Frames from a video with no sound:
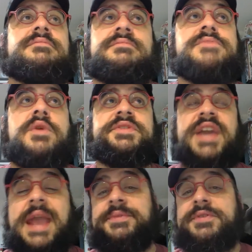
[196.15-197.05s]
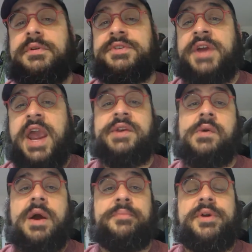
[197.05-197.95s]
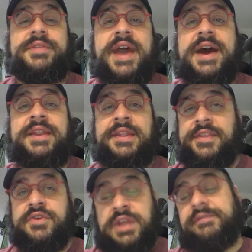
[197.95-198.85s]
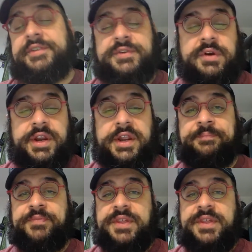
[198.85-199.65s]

most game stores I grew up with had in their inventory.